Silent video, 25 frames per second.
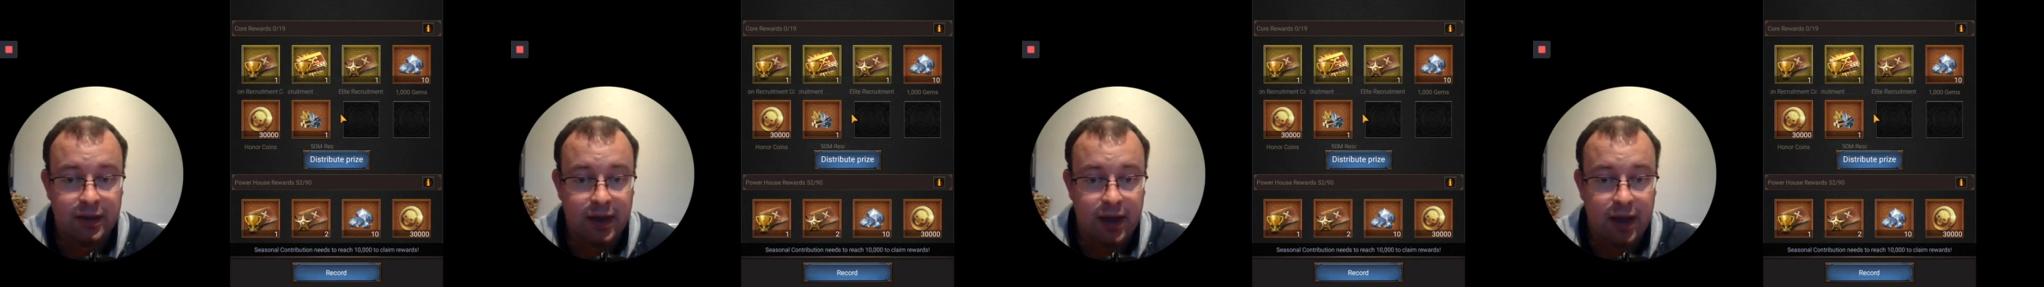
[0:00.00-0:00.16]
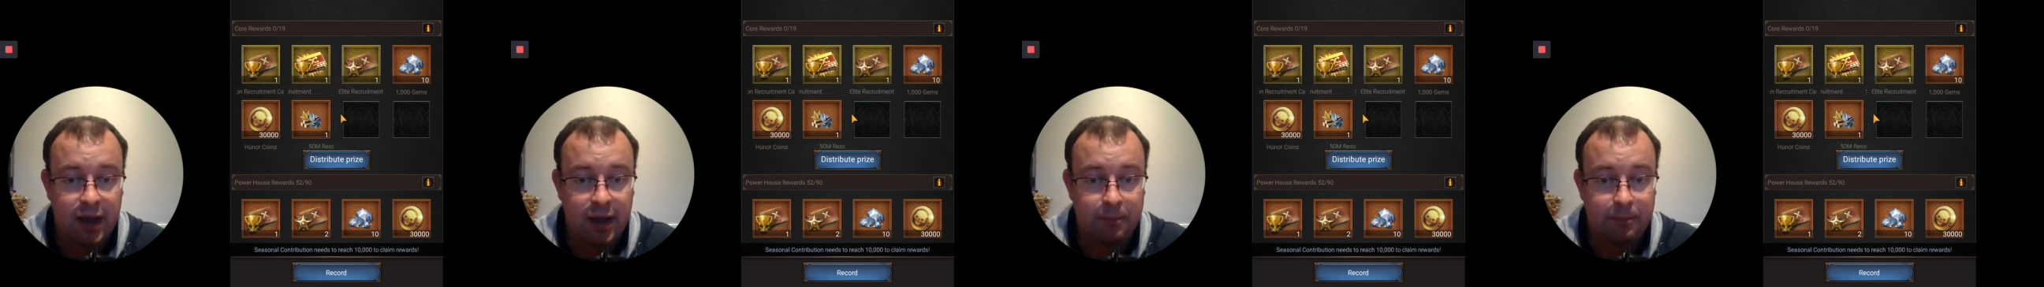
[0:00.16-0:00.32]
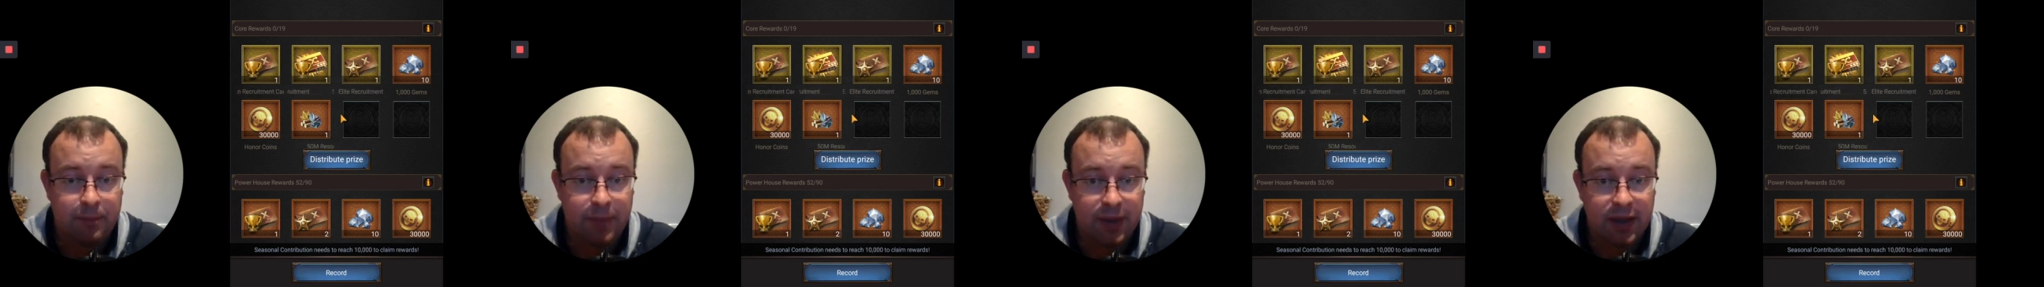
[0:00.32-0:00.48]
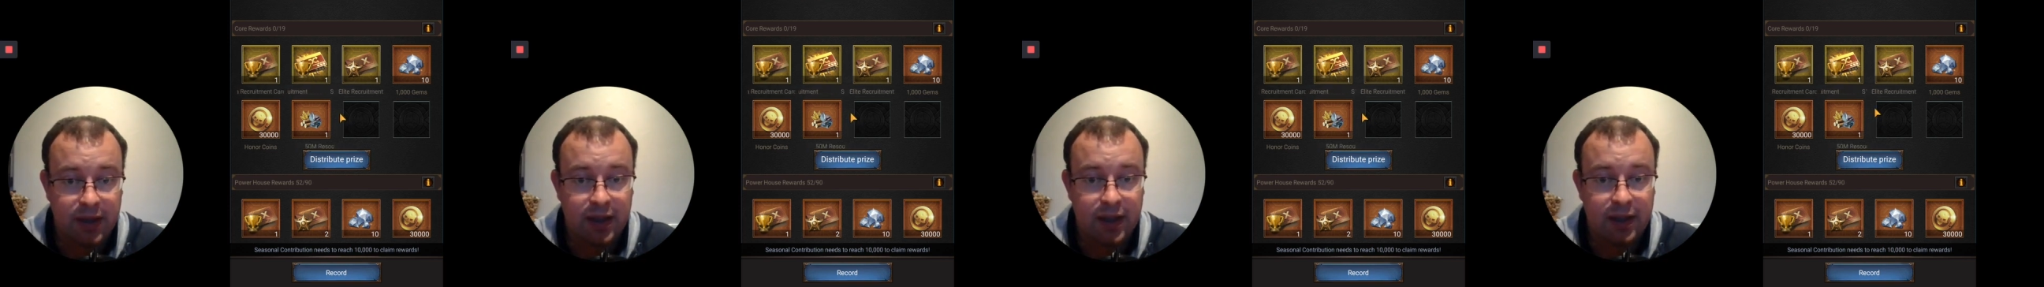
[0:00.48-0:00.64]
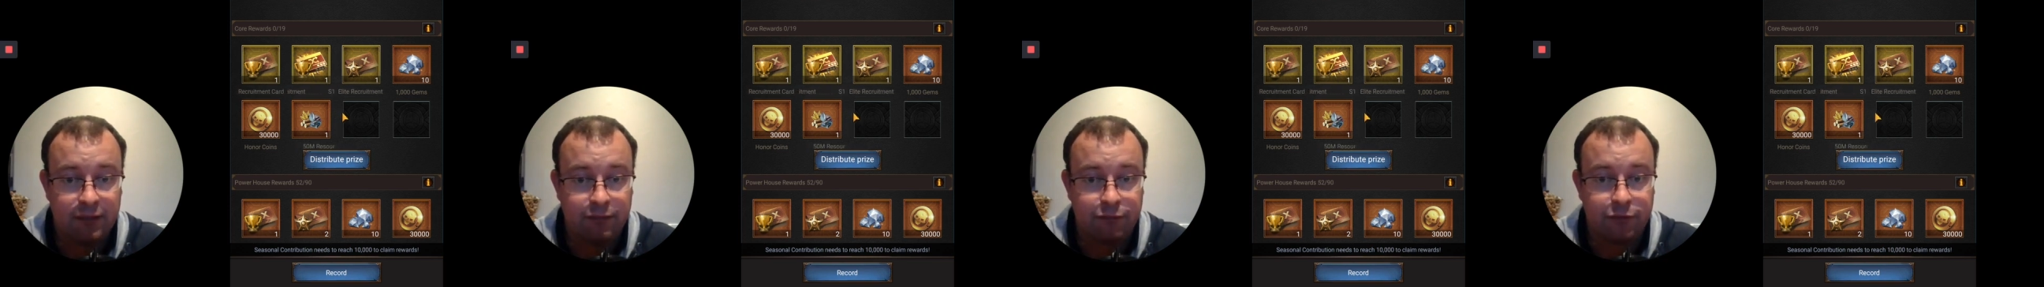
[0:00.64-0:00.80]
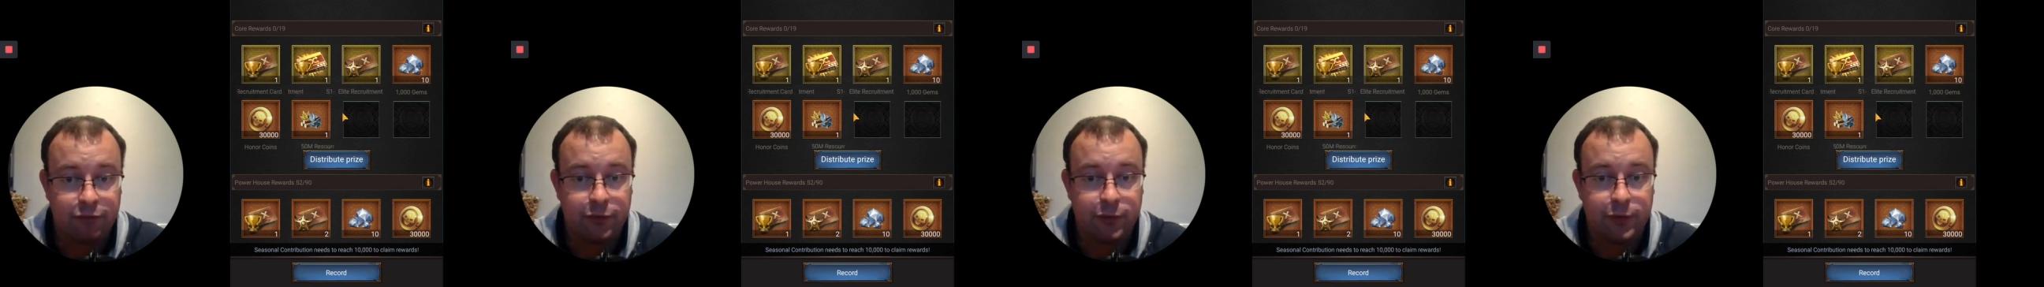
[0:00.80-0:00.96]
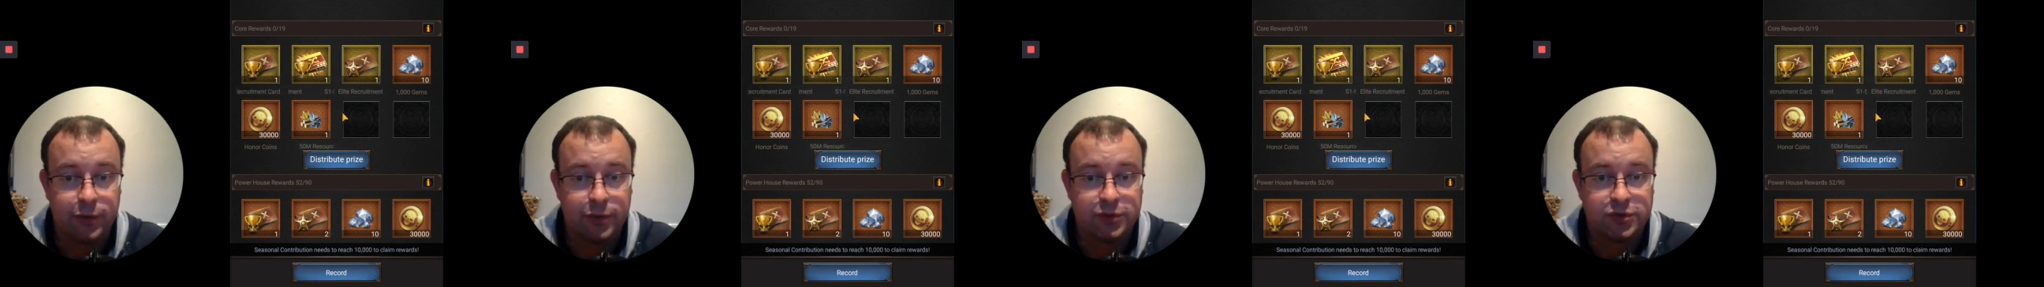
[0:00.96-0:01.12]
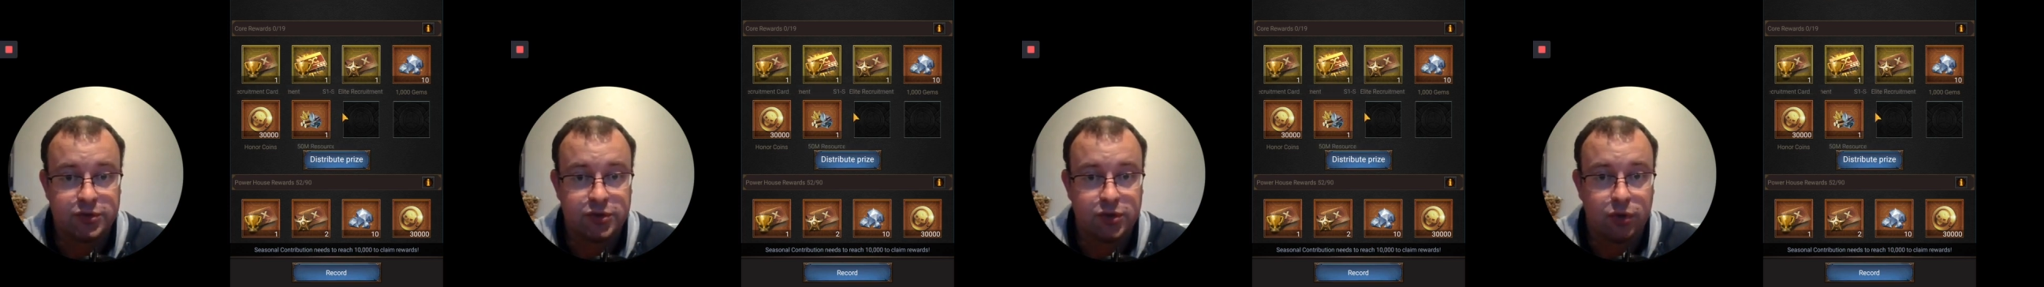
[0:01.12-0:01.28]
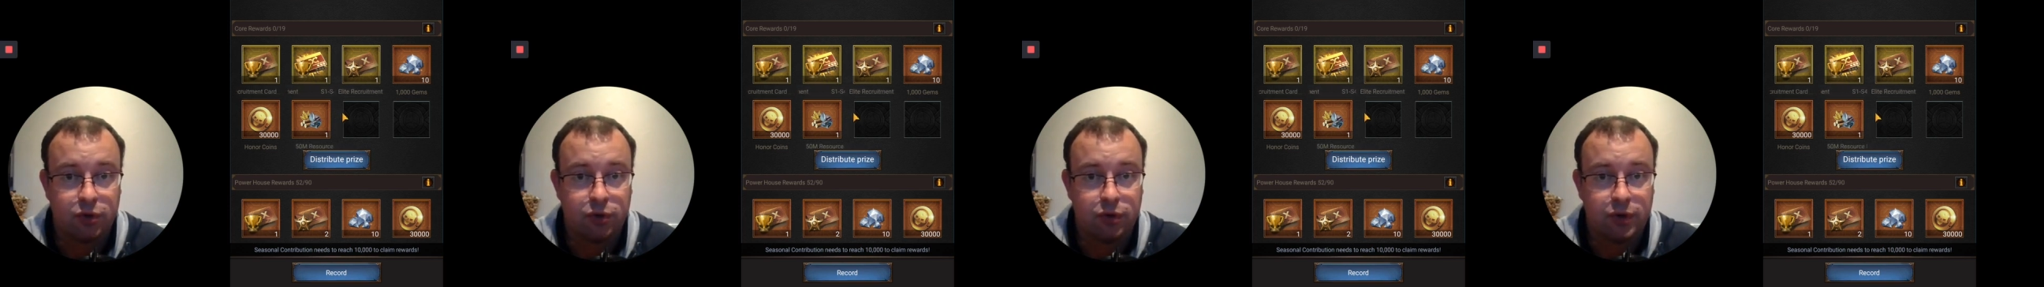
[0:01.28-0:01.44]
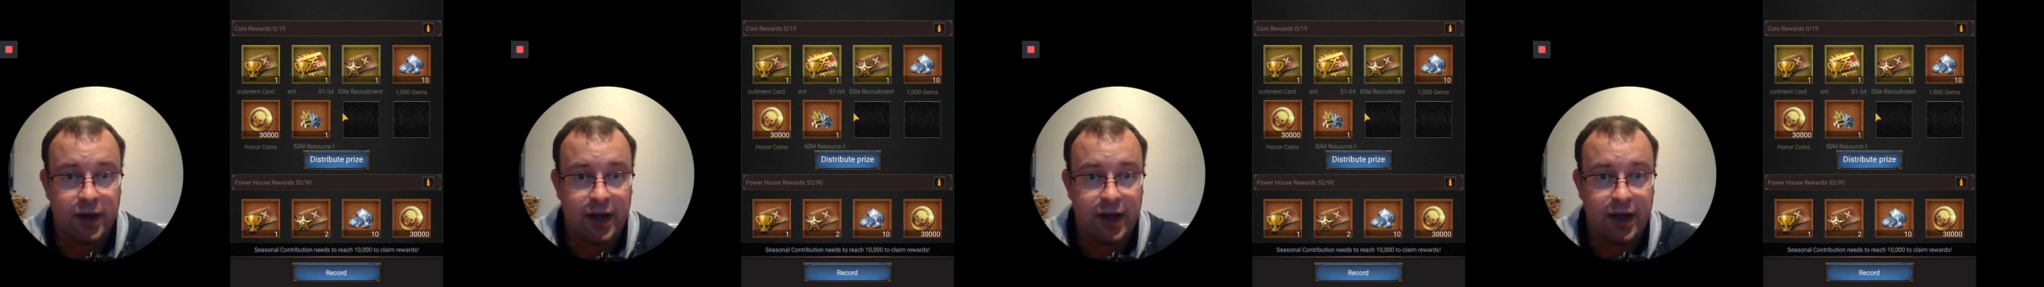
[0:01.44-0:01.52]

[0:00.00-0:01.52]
a bigger influence on